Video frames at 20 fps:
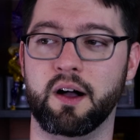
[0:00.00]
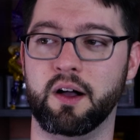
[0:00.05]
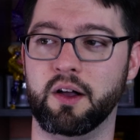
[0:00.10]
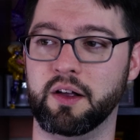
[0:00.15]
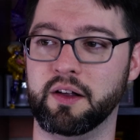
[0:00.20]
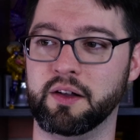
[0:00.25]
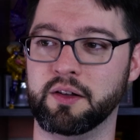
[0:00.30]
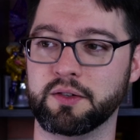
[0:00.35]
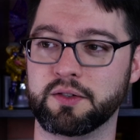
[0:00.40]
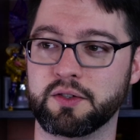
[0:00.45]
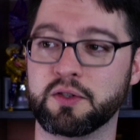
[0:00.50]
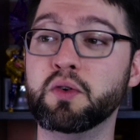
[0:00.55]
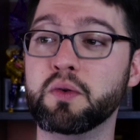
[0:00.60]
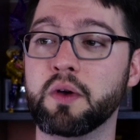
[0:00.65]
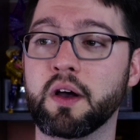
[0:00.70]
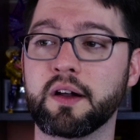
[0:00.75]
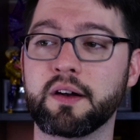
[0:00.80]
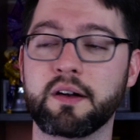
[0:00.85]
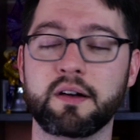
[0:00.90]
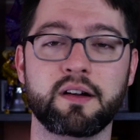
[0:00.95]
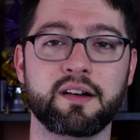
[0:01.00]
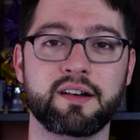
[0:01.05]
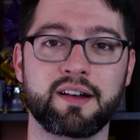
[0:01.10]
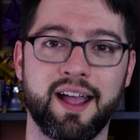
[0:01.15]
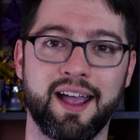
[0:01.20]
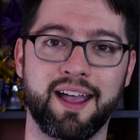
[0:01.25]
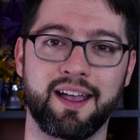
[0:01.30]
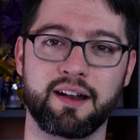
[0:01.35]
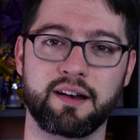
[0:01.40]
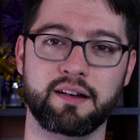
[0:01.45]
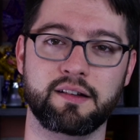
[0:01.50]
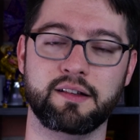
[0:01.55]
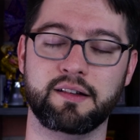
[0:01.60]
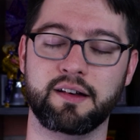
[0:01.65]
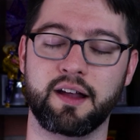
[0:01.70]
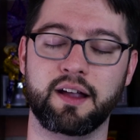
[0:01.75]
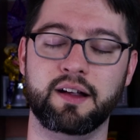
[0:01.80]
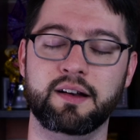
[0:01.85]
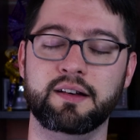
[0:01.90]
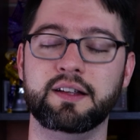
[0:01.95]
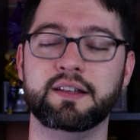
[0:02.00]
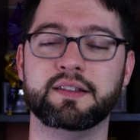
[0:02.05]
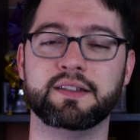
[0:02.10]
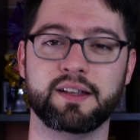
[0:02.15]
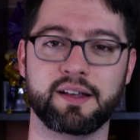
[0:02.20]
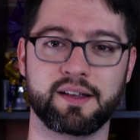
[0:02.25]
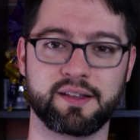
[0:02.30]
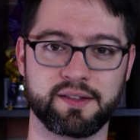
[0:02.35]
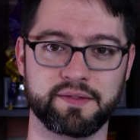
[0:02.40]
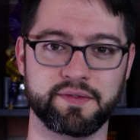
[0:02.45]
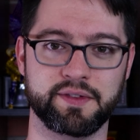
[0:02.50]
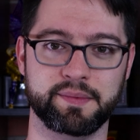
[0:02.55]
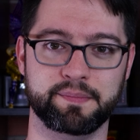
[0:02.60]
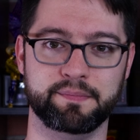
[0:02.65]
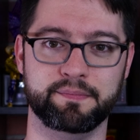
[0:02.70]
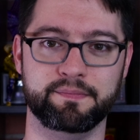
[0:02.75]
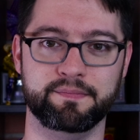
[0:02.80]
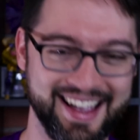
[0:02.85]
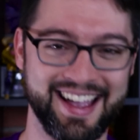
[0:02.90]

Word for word: All 296 of them.